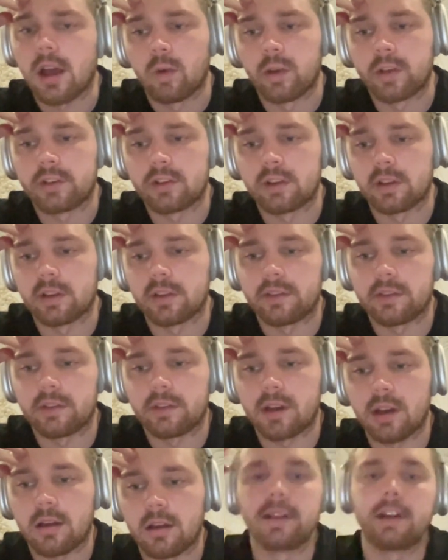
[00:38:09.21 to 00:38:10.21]
which
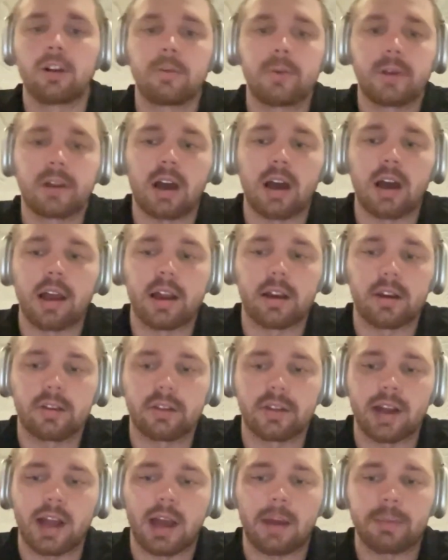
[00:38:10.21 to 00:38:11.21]
is a little bit higher
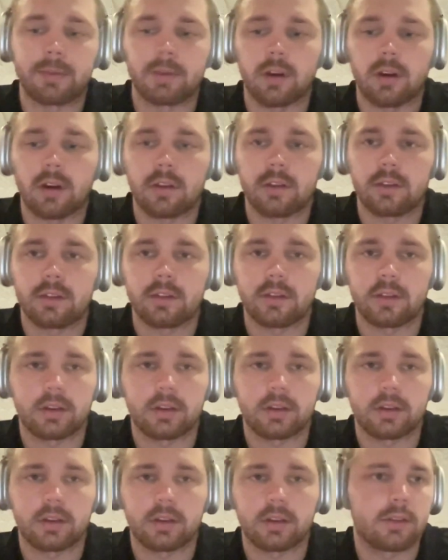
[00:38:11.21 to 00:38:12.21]
than Aptos
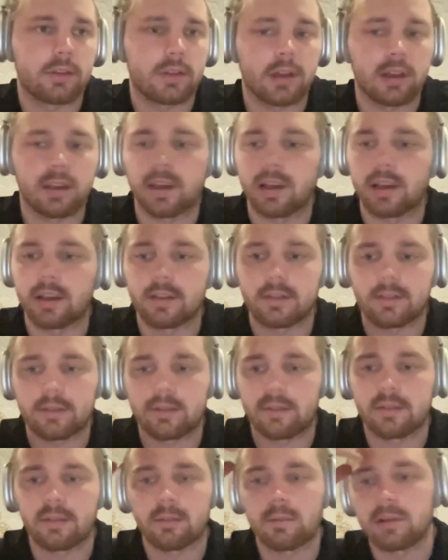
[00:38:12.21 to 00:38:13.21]
and I guess
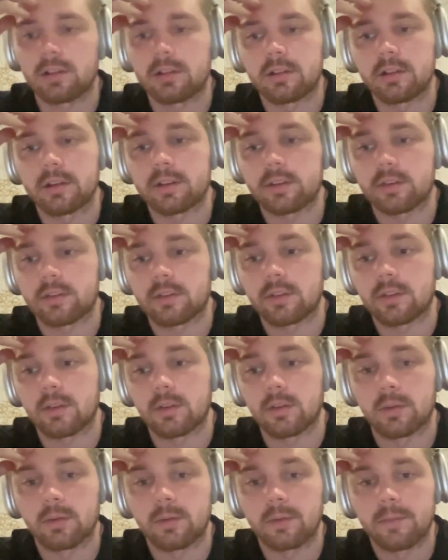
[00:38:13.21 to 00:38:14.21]
similar-ish
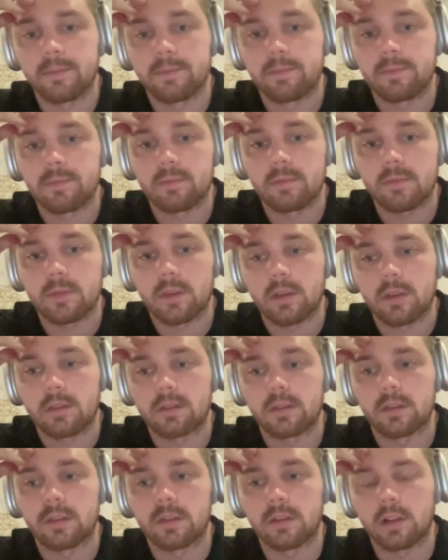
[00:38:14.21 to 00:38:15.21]
to
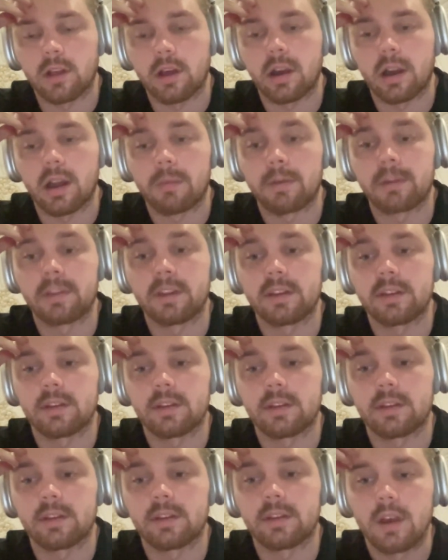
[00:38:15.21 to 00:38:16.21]
Solana. But this
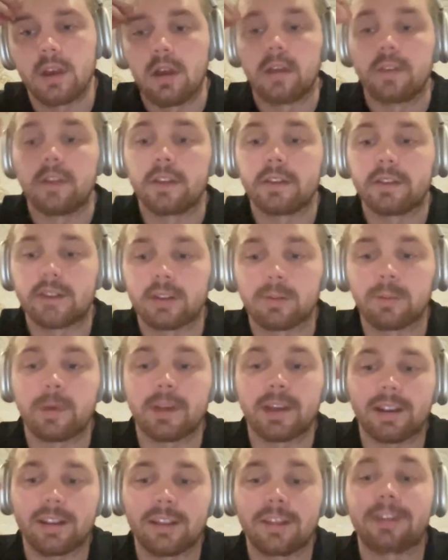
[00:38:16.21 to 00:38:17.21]
has
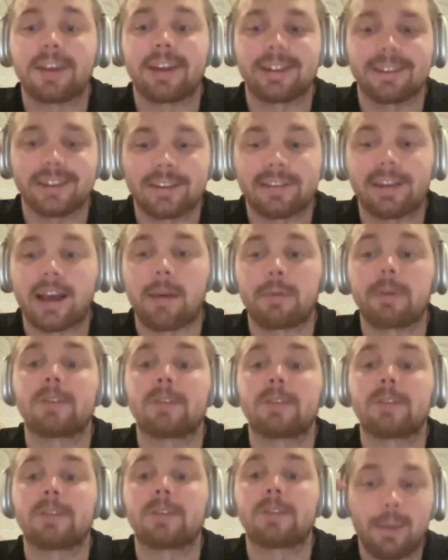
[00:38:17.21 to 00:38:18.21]
been a thing that's happened.
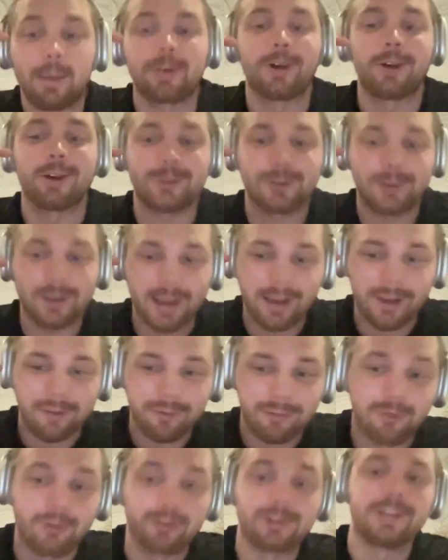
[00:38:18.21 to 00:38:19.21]
So Aptos
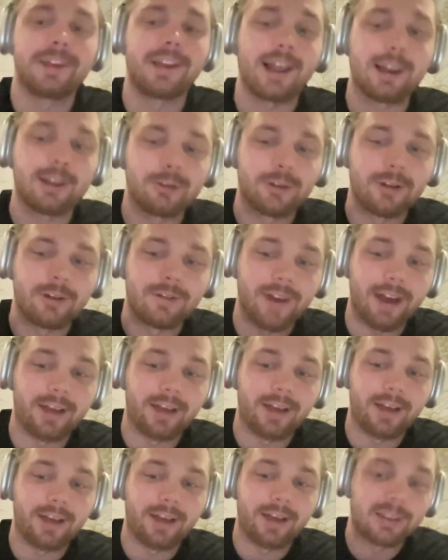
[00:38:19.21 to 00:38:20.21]
fully diluted
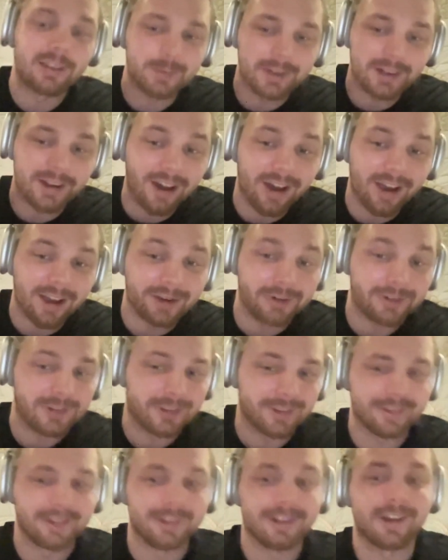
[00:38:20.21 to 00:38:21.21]
value has been higher
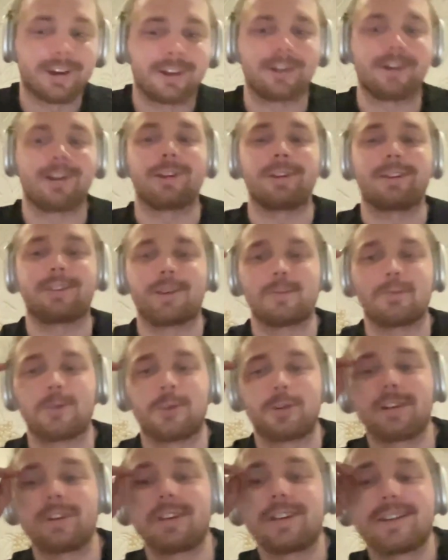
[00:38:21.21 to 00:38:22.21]
than Solana at some
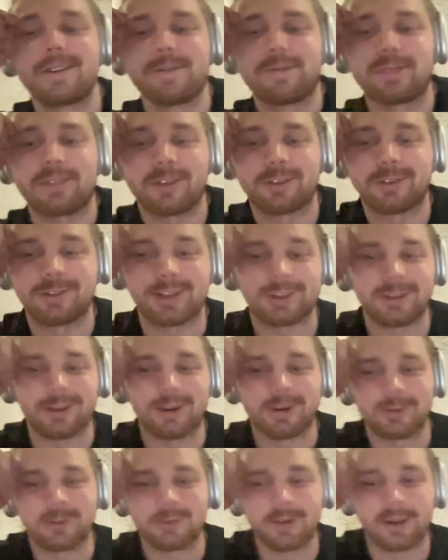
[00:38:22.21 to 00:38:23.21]
point, which I
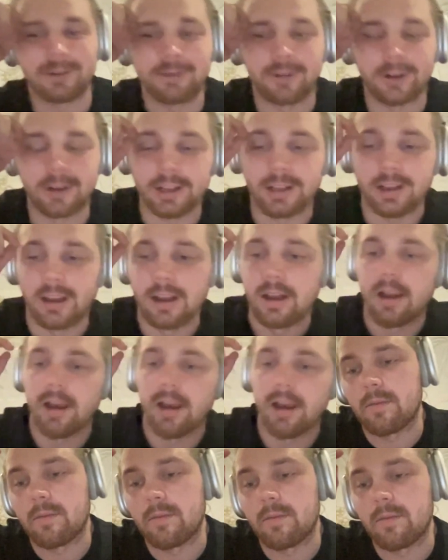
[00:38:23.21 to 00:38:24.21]
thought was very funny.
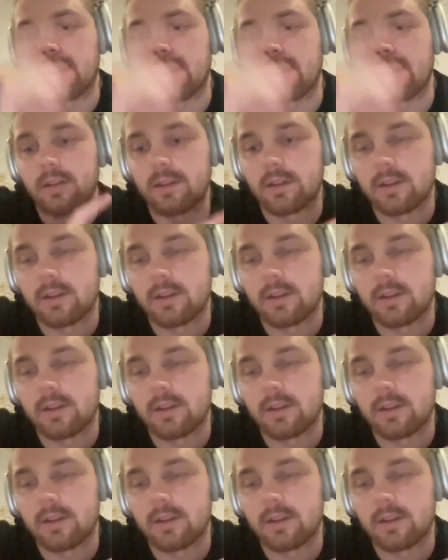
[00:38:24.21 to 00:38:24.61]
But